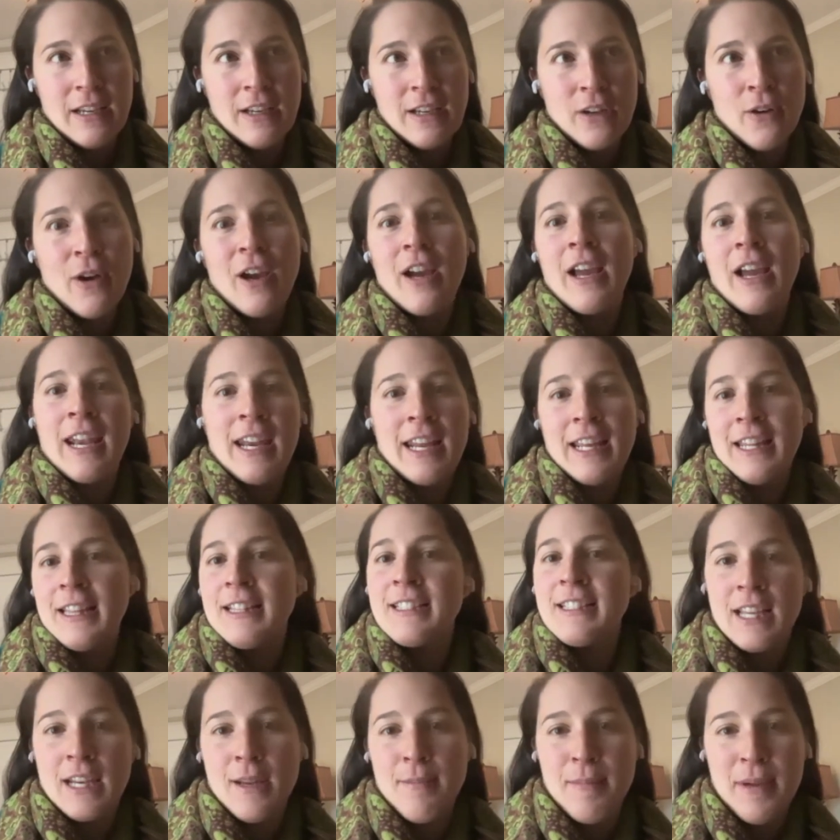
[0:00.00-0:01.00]
you know, again,
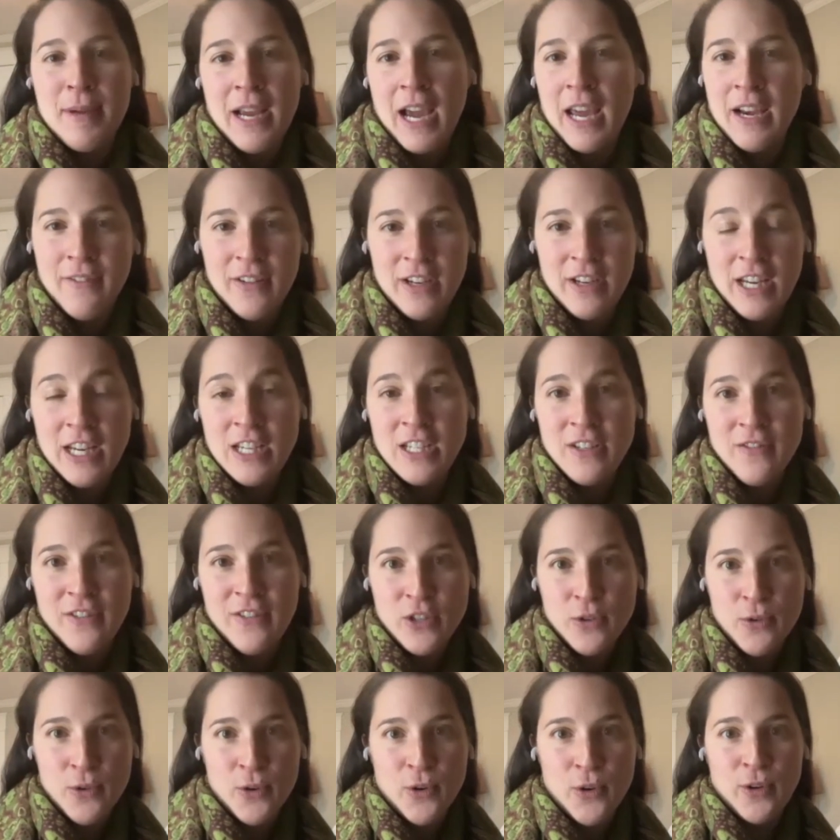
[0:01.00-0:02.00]
it's going to be kind of an
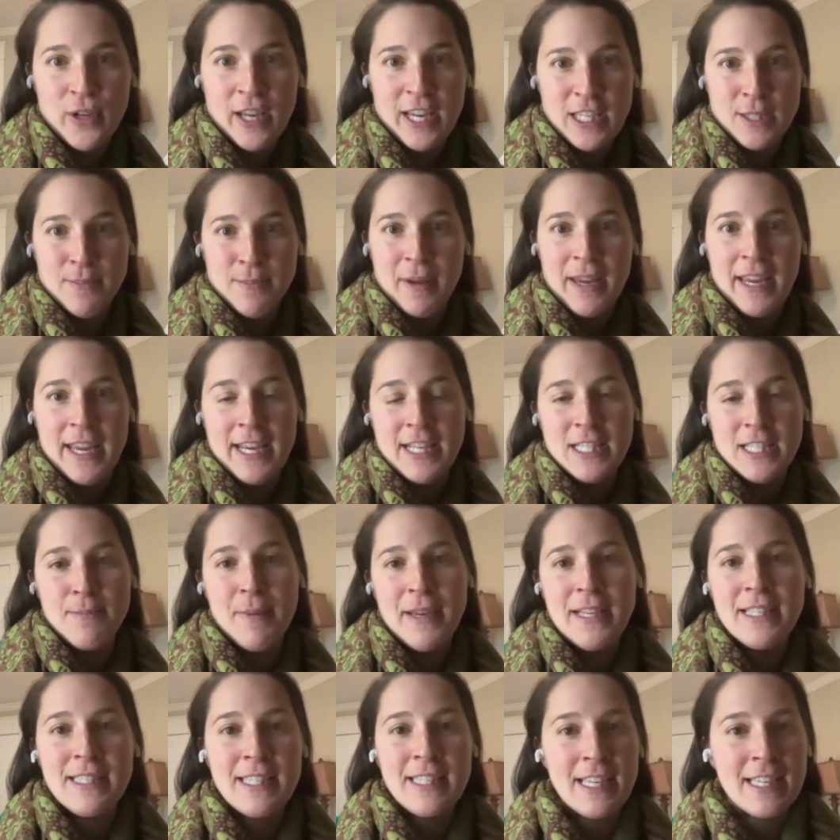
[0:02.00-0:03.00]
individual case by case
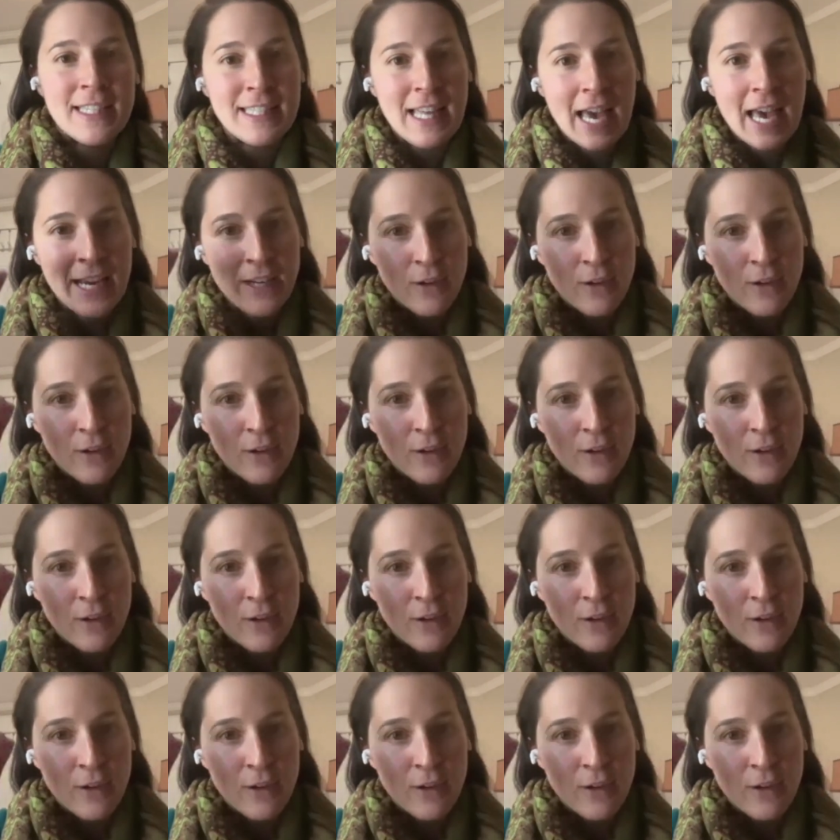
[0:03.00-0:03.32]
basis.